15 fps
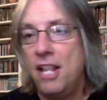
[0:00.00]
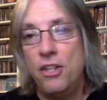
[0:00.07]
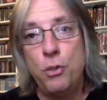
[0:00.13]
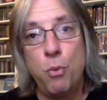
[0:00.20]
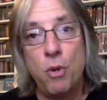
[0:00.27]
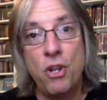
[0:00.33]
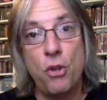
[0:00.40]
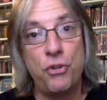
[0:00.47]
This
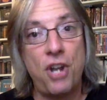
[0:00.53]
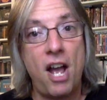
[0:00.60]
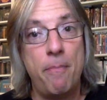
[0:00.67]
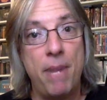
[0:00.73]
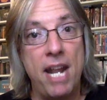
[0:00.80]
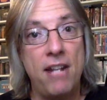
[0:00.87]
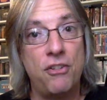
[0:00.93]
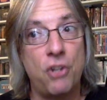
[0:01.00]
is one of those odd
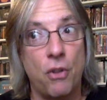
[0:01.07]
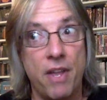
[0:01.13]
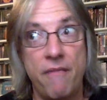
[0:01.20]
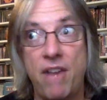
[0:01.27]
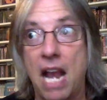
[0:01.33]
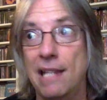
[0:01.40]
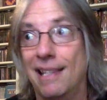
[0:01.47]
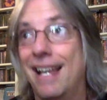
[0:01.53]
bands, though.
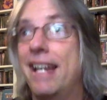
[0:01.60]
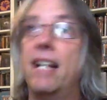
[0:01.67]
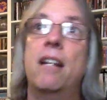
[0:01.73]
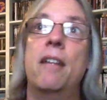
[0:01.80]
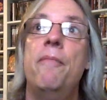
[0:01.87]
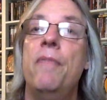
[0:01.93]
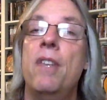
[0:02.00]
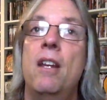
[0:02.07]
They've got like,